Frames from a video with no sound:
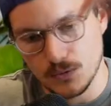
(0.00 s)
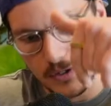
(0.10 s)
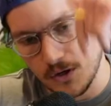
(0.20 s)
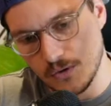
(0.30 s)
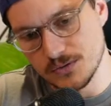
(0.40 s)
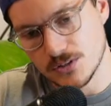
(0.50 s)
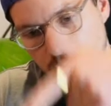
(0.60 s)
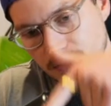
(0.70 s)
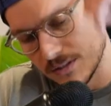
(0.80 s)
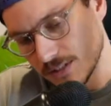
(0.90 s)
Code,
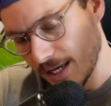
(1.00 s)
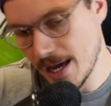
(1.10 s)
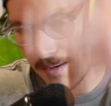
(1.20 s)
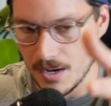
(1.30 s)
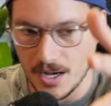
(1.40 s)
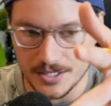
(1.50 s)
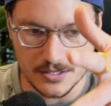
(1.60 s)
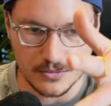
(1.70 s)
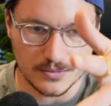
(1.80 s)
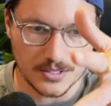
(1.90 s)
skills, and marketing
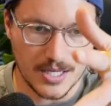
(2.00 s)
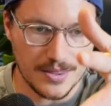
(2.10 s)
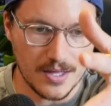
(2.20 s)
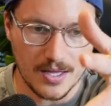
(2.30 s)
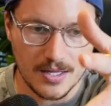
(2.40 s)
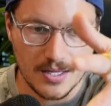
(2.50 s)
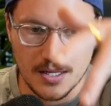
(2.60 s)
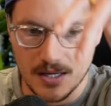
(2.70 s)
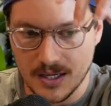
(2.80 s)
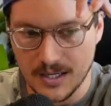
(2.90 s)
all together.
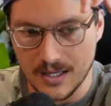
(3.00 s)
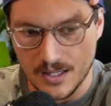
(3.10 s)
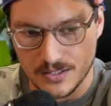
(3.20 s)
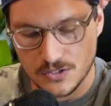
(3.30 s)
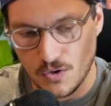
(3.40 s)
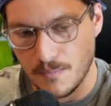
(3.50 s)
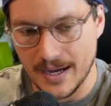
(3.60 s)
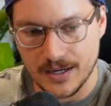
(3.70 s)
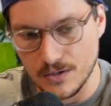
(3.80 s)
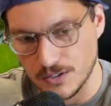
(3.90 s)
It's gone
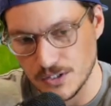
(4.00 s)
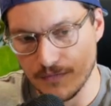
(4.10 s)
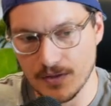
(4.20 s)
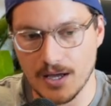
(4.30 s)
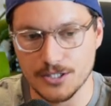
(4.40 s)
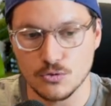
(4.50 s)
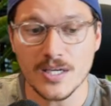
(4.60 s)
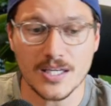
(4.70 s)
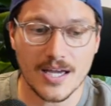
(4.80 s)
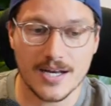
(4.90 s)
back and looked over the last
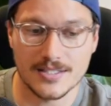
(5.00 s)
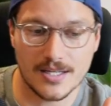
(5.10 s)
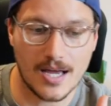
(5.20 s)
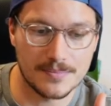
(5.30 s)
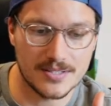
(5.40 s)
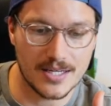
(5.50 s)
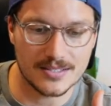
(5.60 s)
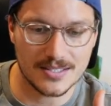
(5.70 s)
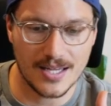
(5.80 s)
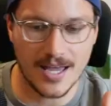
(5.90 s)
week, and it's going to update
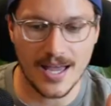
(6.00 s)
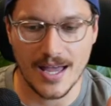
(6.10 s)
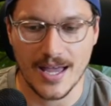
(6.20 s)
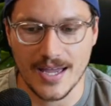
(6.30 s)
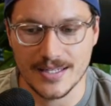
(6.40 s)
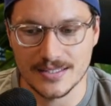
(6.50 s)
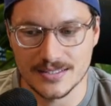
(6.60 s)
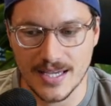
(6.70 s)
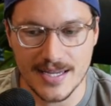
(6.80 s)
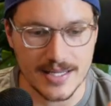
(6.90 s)

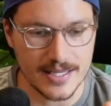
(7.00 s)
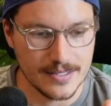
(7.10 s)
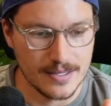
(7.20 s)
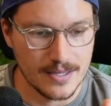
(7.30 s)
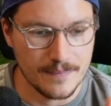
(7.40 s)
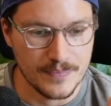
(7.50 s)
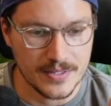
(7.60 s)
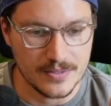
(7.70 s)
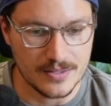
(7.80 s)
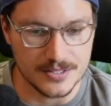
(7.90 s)
daily.
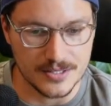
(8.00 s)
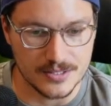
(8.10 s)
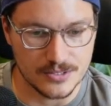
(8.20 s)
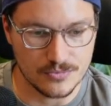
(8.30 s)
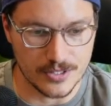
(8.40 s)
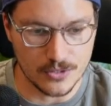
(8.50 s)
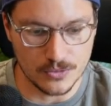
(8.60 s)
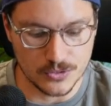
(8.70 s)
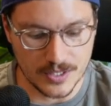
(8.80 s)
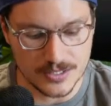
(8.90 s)
This is really cool.
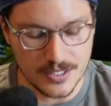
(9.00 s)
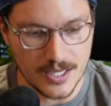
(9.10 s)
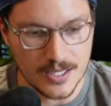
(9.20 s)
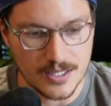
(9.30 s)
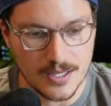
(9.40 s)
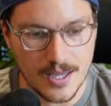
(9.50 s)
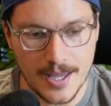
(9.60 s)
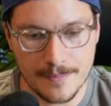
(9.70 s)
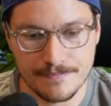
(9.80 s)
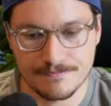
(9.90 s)
So I could say,
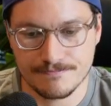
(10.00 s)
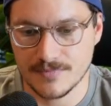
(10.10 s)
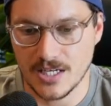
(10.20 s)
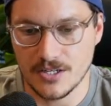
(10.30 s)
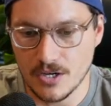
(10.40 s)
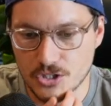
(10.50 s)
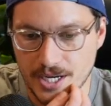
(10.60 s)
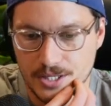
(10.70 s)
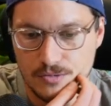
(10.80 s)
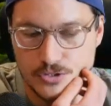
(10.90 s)
can you go
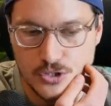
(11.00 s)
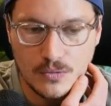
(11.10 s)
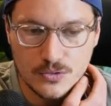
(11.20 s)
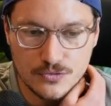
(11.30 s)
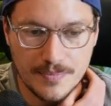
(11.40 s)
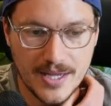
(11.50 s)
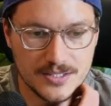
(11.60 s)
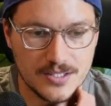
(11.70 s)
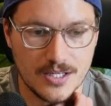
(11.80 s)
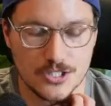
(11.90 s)
check the results from that
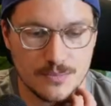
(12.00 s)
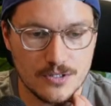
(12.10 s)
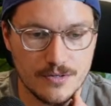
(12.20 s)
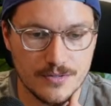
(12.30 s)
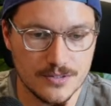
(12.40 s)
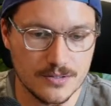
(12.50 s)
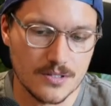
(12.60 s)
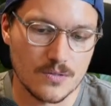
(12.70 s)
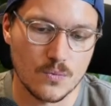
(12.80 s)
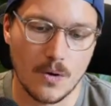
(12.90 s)
search? I'm curious to see
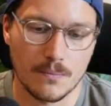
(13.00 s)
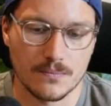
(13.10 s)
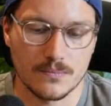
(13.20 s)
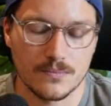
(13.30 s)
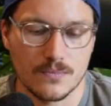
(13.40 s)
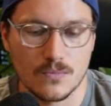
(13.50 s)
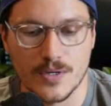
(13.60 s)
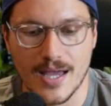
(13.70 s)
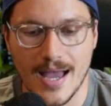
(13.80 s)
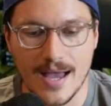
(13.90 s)
what we
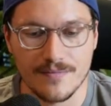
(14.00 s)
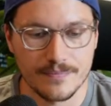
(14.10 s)
have.